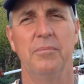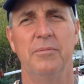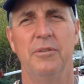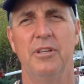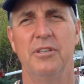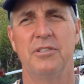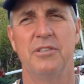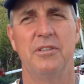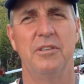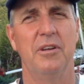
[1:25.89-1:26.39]

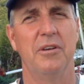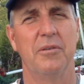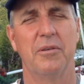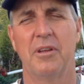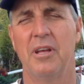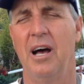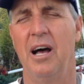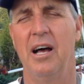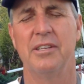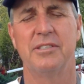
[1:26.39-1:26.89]
just they're
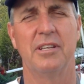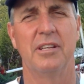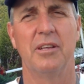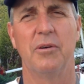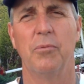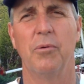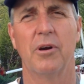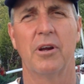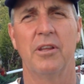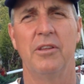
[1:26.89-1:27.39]
constantly
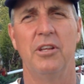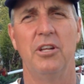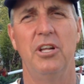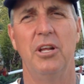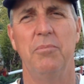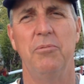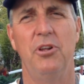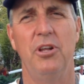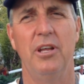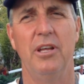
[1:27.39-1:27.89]
working the
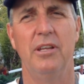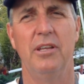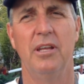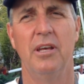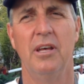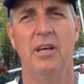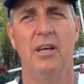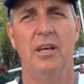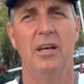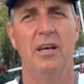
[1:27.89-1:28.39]
jib sheet.
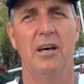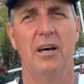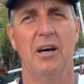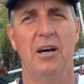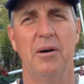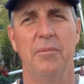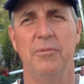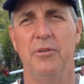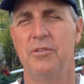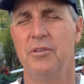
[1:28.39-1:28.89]

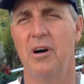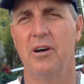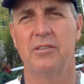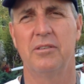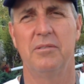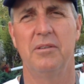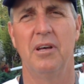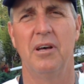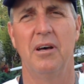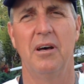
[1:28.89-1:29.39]
You
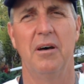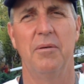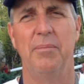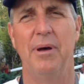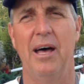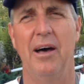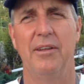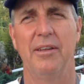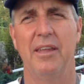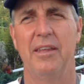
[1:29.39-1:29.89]
talked
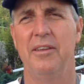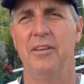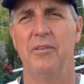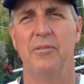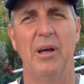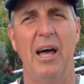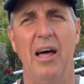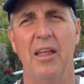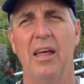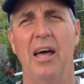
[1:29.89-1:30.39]
about
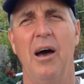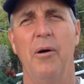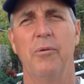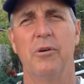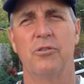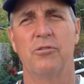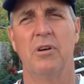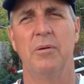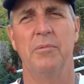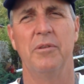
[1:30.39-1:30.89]
how we're
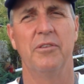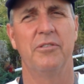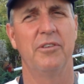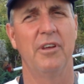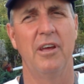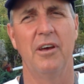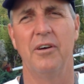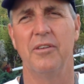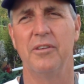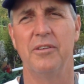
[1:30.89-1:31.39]
trimming the
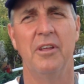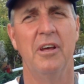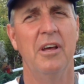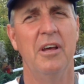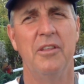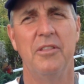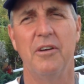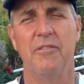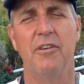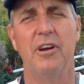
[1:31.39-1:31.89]
sail. That
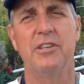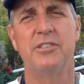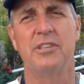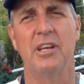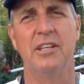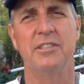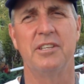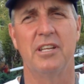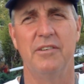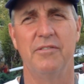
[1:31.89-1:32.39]
they're very
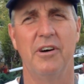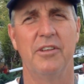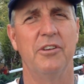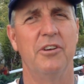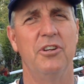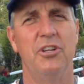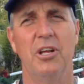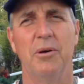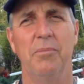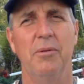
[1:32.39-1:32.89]
sensitive on
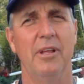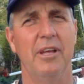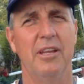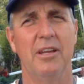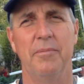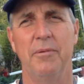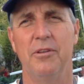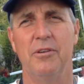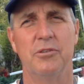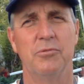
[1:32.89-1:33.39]
their jib lead.
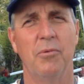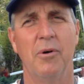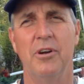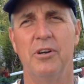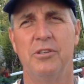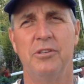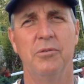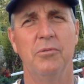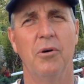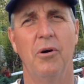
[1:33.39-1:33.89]
I mean, there's one or
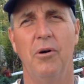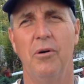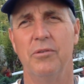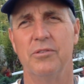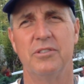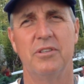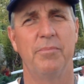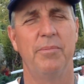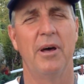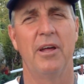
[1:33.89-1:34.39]
two
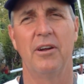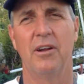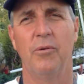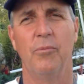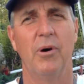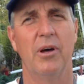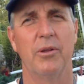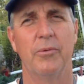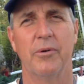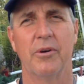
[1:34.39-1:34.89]
holes depending on
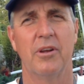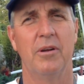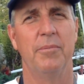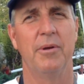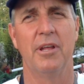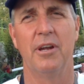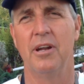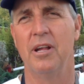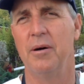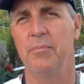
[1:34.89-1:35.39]
whether we're going to
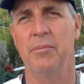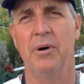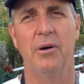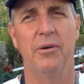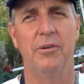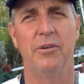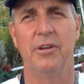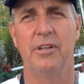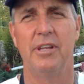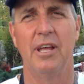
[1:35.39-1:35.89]
be in an up
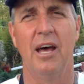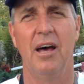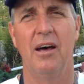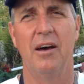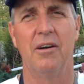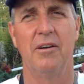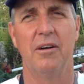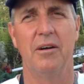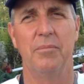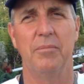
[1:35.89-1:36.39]
mode or a down
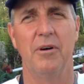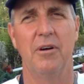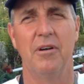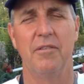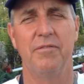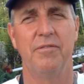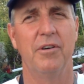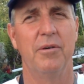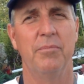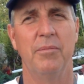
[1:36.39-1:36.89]
or a
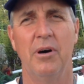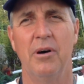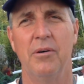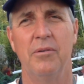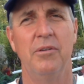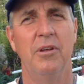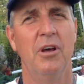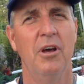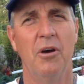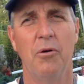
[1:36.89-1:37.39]
foot
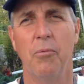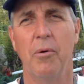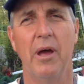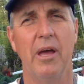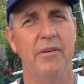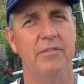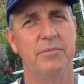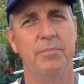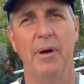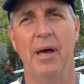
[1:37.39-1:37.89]
mode,
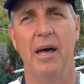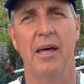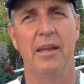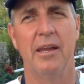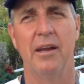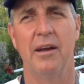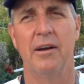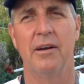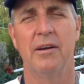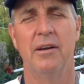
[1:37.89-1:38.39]
waves, bad
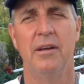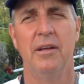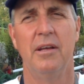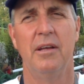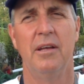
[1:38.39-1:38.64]
air,